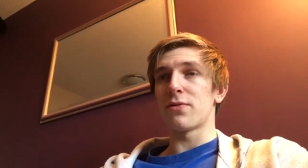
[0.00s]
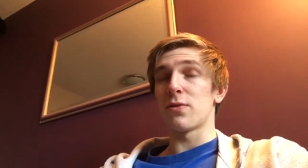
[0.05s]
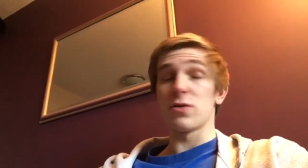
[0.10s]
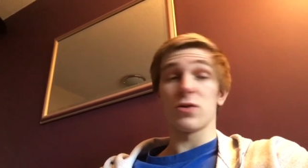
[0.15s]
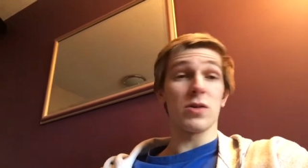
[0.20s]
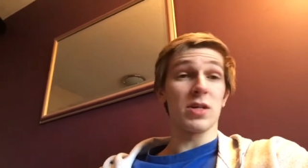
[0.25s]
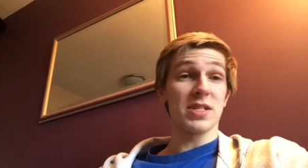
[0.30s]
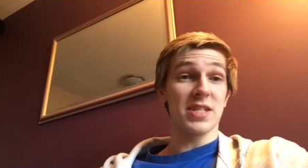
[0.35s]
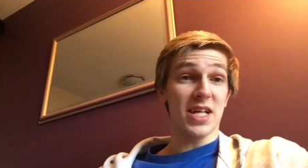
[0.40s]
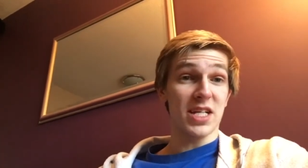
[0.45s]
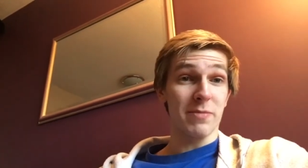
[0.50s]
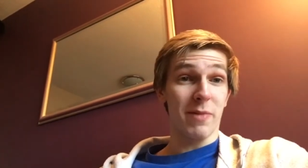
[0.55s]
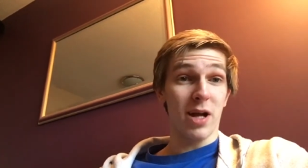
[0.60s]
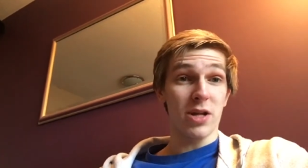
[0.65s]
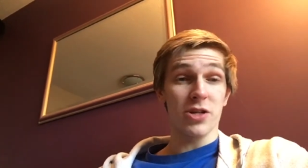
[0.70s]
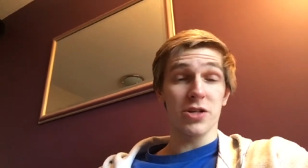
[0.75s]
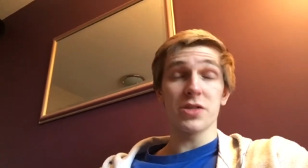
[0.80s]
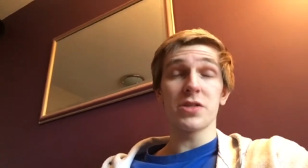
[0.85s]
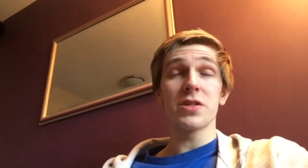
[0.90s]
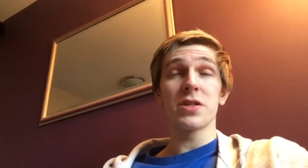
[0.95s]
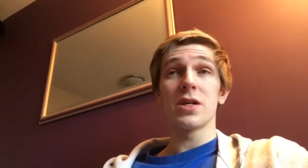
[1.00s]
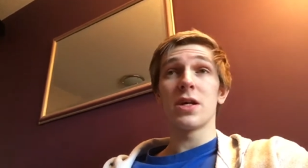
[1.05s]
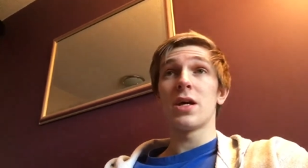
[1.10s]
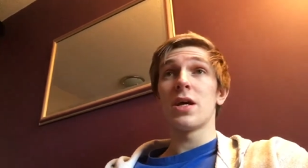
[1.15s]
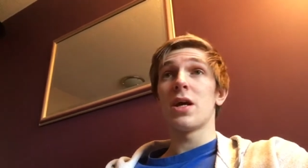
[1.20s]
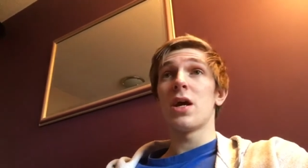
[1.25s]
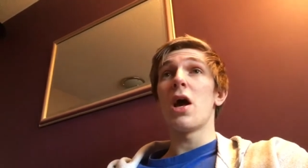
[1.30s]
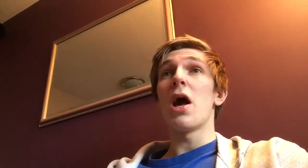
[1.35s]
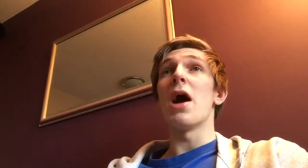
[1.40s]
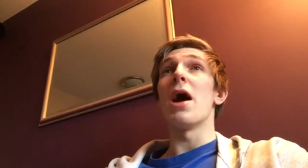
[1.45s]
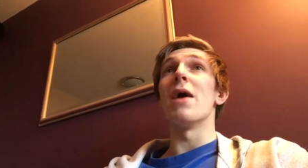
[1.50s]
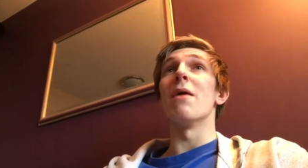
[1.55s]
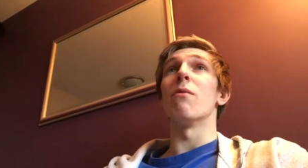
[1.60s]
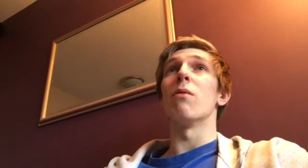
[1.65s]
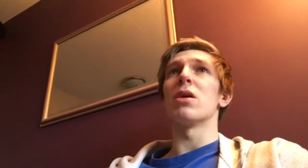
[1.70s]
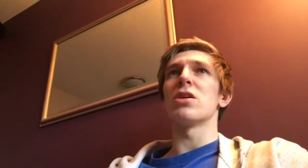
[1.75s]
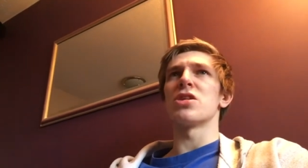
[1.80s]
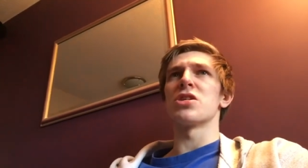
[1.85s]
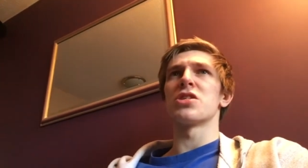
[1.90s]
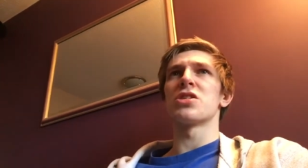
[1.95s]
There's only six matches, um,
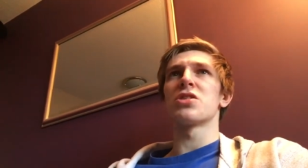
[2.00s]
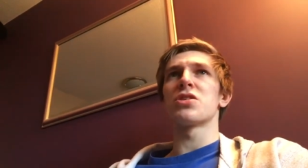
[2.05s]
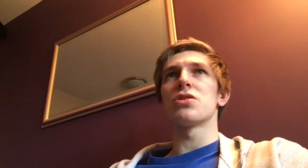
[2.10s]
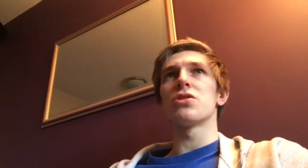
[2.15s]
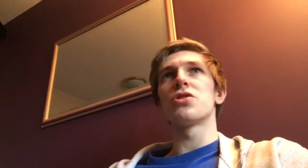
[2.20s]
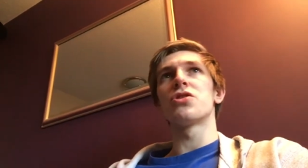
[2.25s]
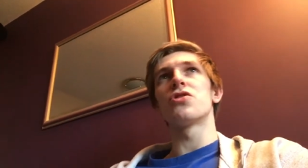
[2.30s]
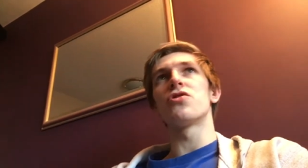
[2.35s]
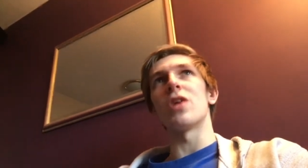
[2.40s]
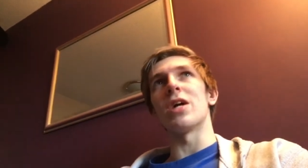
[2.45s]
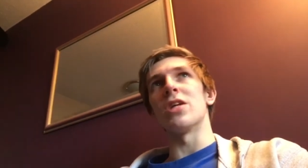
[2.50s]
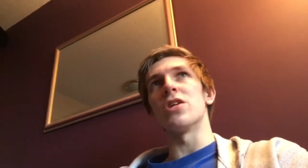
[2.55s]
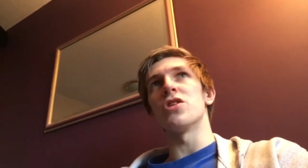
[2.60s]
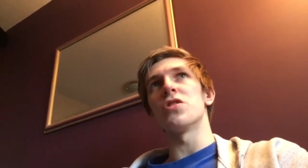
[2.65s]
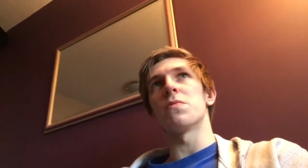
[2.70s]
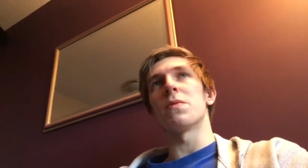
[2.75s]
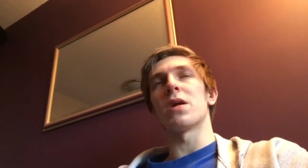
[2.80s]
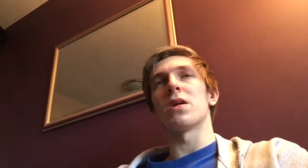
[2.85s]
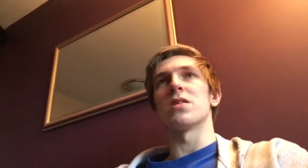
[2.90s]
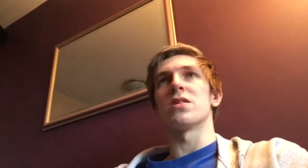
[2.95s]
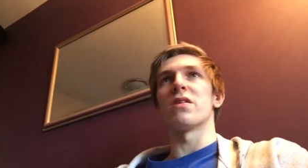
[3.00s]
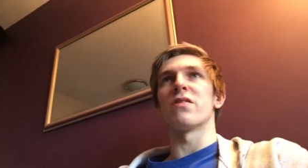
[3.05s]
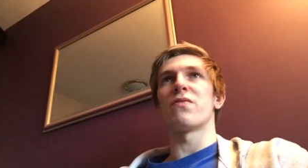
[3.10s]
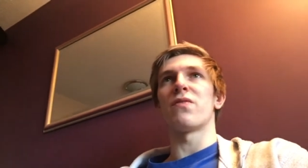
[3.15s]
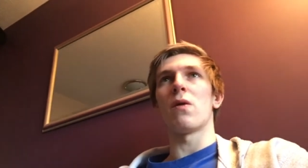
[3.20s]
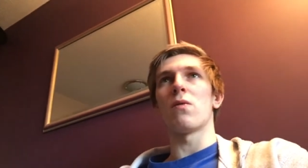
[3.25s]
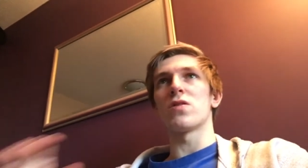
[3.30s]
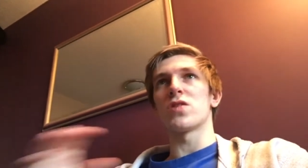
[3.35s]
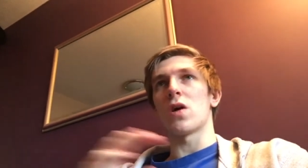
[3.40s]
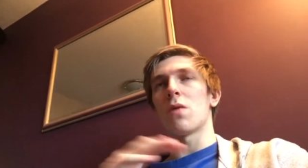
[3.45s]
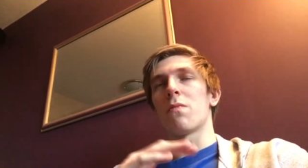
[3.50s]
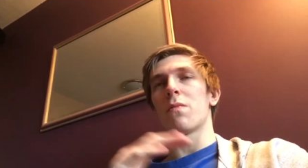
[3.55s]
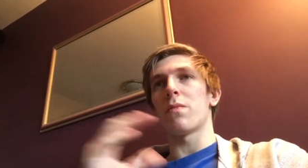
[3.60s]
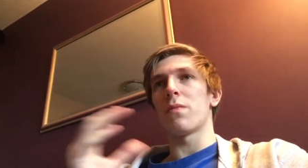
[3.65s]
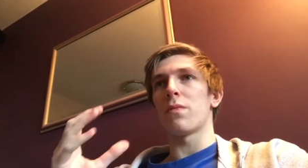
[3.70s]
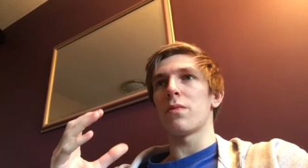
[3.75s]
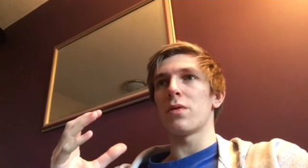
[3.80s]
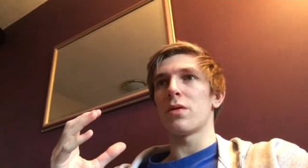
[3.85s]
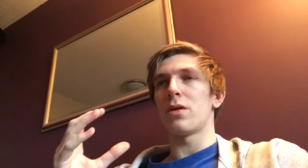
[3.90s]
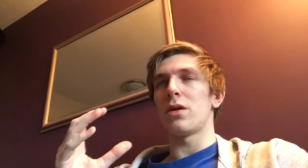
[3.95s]
which is strange because it fills up,
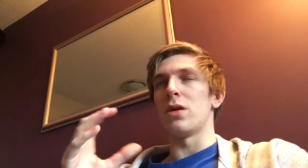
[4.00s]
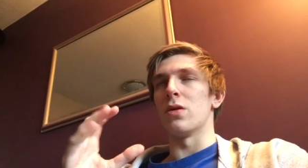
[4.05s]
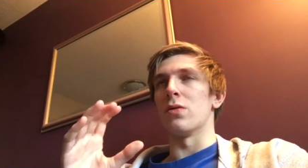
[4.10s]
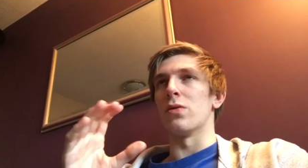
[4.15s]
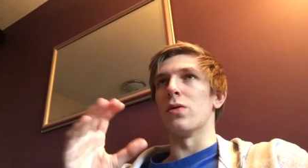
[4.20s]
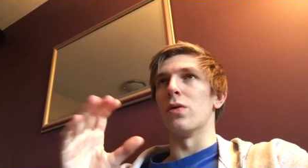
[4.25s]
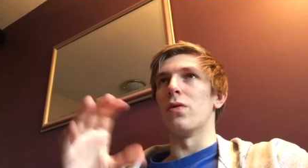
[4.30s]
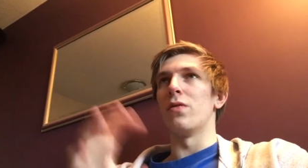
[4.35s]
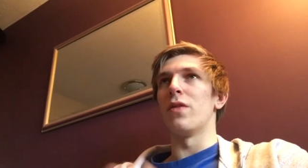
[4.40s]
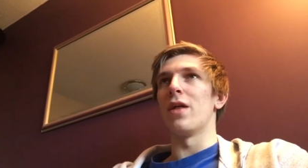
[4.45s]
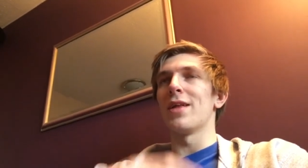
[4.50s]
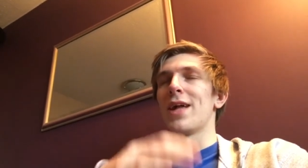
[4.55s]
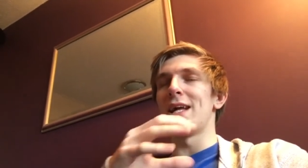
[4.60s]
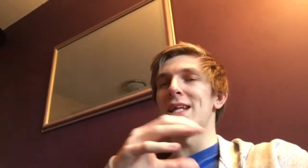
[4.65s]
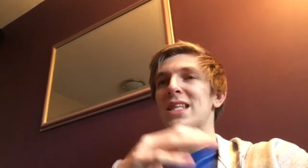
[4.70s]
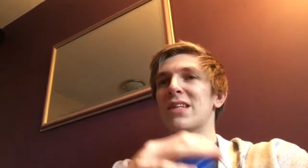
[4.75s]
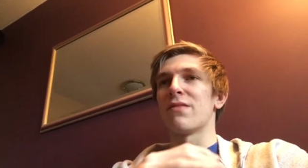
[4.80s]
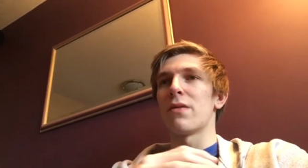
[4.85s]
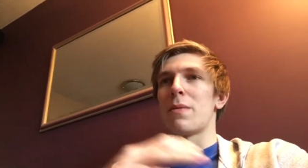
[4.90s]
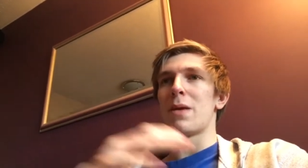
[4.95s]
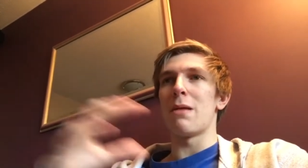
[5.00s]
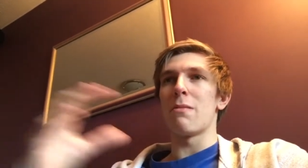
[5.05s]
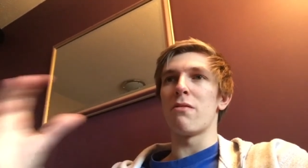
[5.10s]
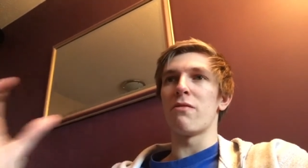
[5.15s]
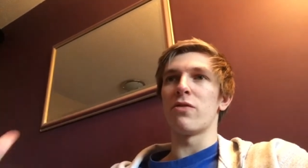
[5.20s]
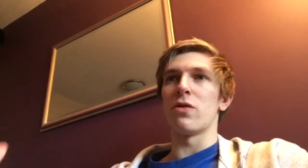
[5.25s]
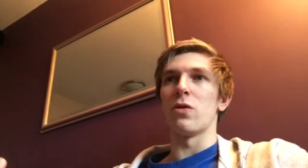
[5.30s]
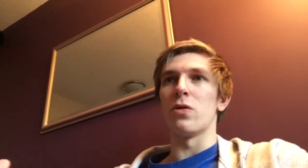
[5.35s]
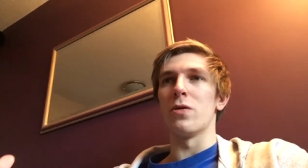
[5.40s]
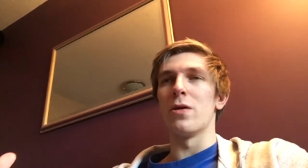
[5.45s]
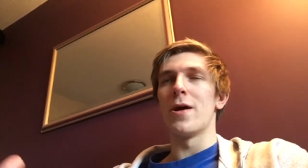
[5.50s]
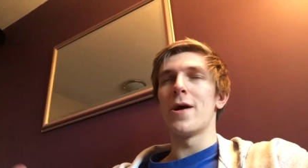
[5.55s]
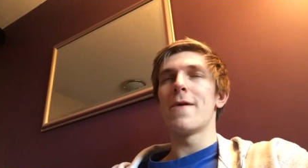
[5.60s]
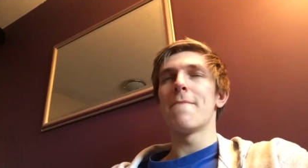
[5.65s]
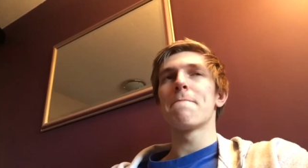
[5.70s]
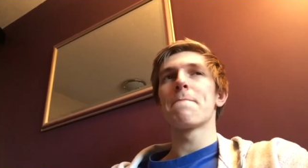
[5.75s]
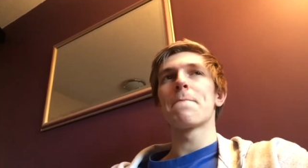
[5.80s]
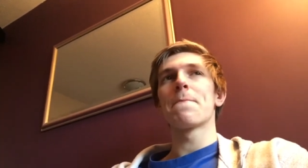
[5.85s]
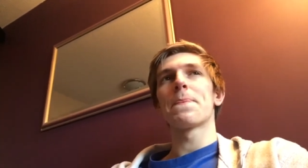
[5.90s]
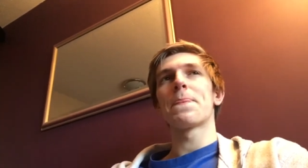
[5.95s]
you know, the length of a pay-per-view
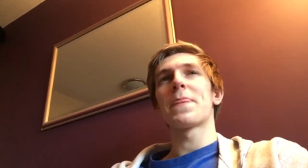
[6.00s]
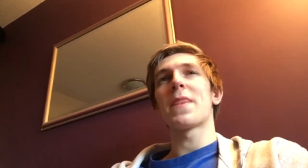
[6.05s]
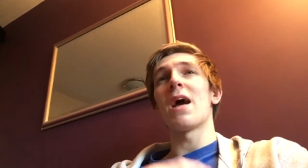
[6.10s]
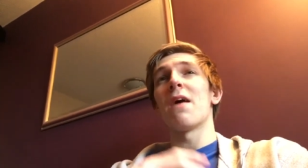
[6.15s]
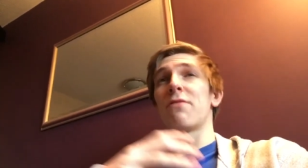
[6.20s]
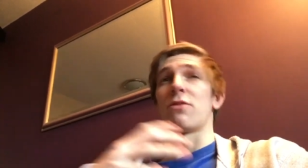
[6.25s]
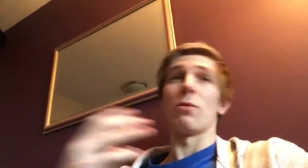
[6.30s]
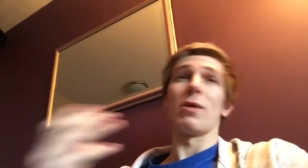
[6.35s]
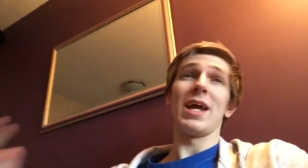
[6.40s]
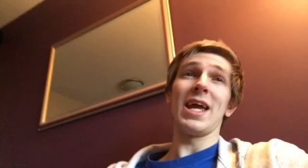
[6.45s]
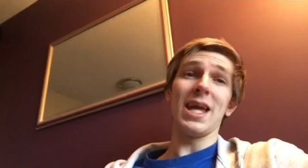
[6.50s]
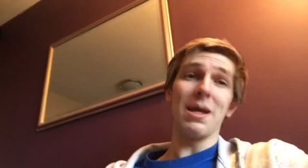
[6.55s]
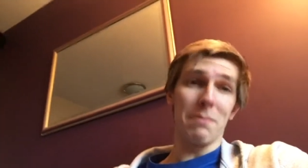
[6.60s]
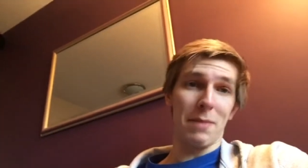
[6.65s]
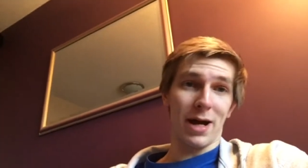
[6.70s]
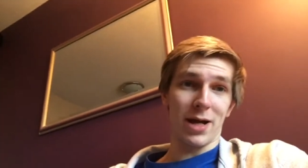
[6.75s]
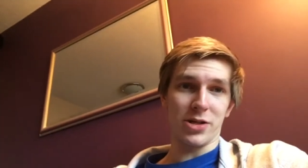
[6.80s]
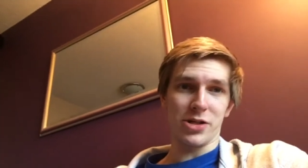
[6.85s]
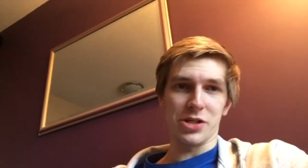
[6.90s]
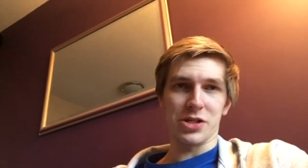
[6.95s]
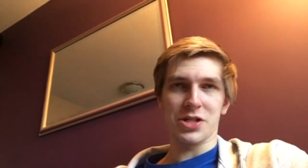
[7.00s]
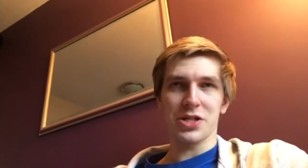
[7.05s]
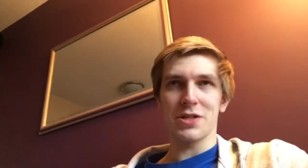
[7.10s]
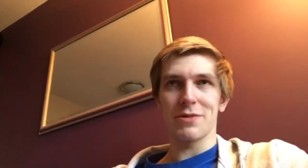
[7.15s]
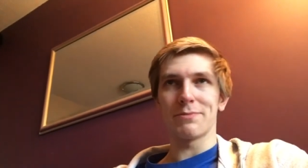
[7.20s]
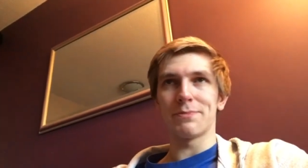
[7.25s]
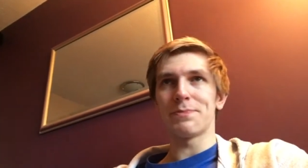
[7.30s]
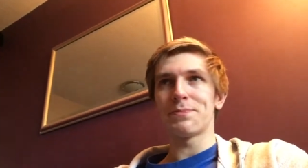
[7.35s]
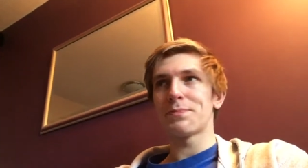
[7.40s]
if there were eight matches.